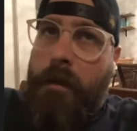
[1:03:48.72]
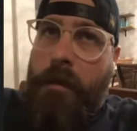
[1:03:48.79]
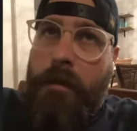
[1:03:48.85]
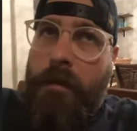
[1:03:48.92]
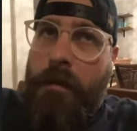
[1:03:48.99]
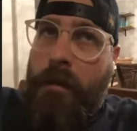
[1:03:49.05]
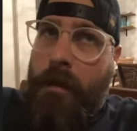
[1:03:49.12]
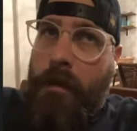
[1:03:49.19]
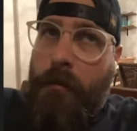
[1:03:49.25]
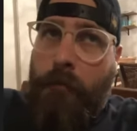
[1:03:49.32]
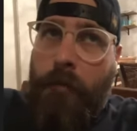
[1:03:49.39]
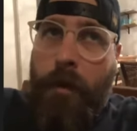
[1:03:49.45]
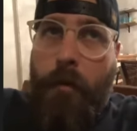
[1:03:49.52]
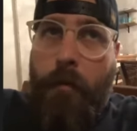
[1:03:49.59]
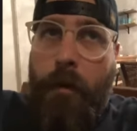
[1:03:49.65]
that they
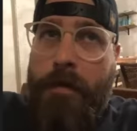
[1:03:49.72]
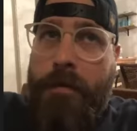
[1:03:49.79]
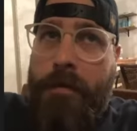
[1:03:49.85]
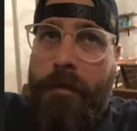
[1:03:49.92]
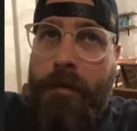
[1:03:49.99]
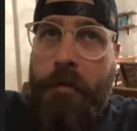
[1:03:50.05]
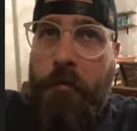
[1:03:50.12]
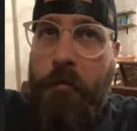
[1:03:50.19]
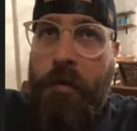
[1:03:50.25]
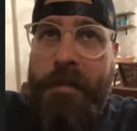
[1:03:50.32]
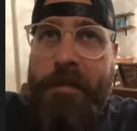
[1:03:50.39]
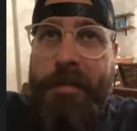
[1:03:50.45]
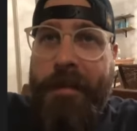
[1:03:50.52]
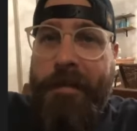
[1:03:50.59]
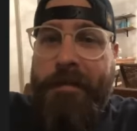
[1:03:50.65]
requested the
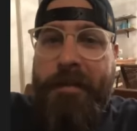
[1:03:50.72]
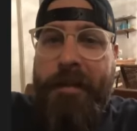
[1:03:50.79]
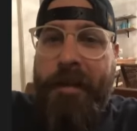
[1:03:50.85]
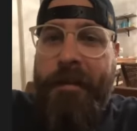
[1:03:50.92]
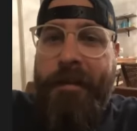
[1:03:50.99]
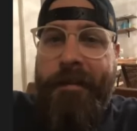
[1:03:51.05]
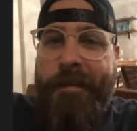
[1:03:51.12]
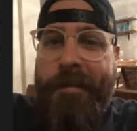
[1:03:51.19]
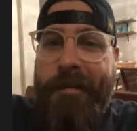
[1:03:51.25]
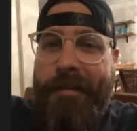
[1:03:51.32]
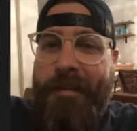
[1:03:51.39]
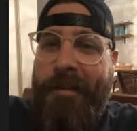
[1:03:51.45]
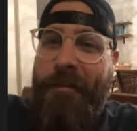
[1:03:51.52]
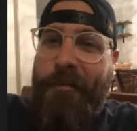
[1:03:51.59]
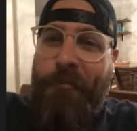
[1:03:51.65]
retest date
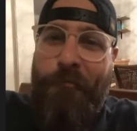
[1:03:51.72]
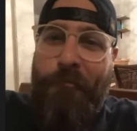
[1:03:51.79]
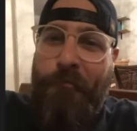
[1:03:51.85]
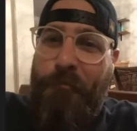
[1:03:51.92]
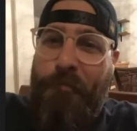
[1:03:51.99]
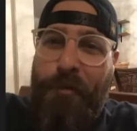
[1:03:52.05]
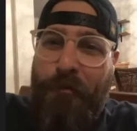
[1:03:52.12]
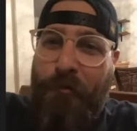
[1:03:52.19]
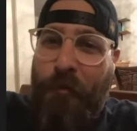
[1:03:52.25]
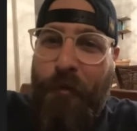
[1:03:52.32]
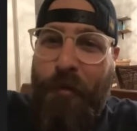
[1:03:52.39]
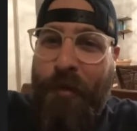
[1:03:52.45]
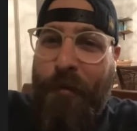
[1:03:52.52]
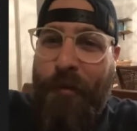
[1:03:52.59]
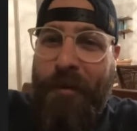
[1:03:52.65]

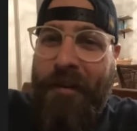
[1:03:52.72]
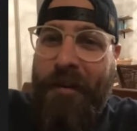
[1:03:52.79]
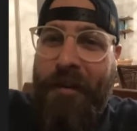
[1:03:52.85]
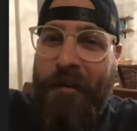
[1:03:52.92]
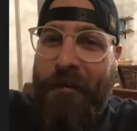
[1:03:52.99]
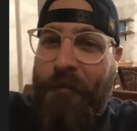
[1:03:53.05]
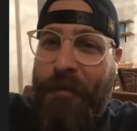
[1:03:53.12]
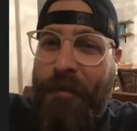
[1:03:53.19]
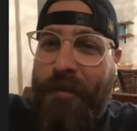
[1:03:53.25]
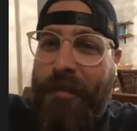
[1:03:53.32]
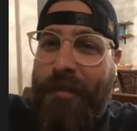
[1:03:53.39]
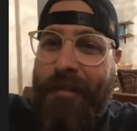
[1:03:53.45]
before they were done with